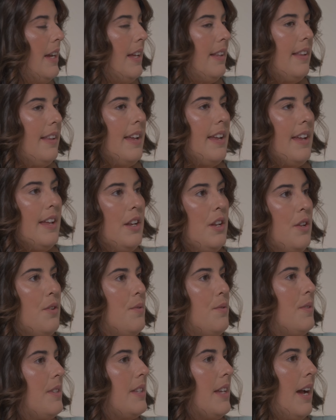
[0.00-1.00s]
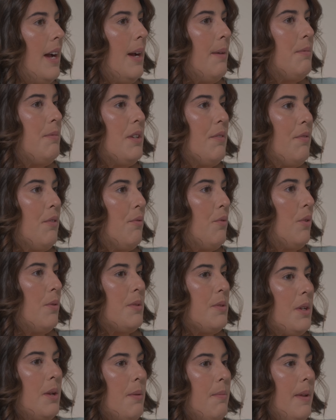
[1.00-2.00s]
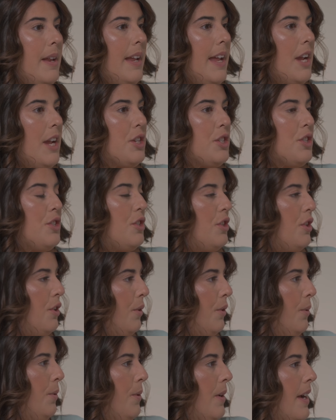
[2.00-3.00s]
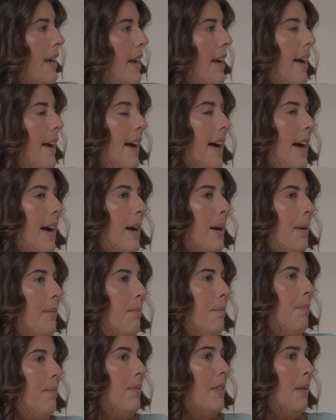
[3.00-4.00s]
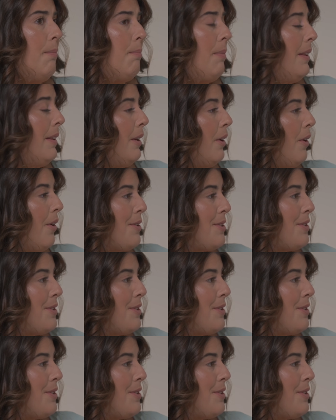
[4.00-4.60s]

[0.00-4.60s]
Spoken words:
They can use different forms of communication too. But they're